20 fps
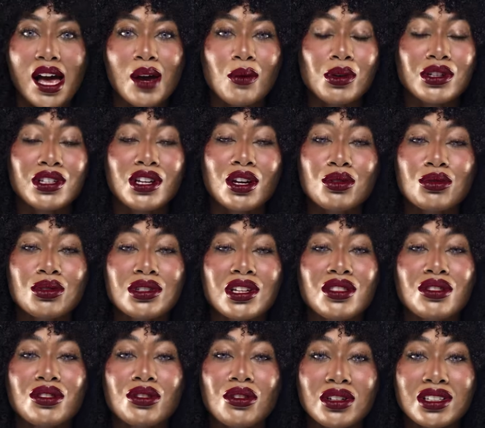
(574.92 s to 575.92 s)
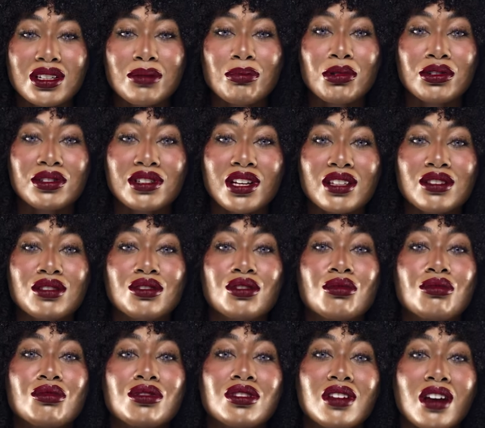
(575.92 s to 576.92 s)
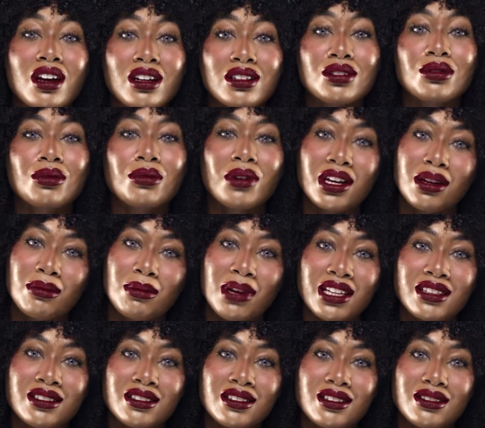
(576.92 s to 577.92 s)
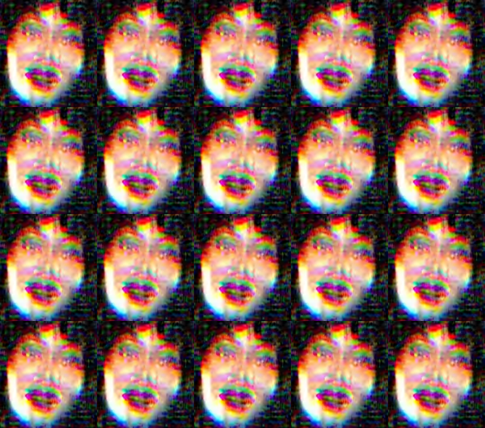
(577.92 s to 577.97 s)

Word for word: I one hundred thirty percent do not recommend.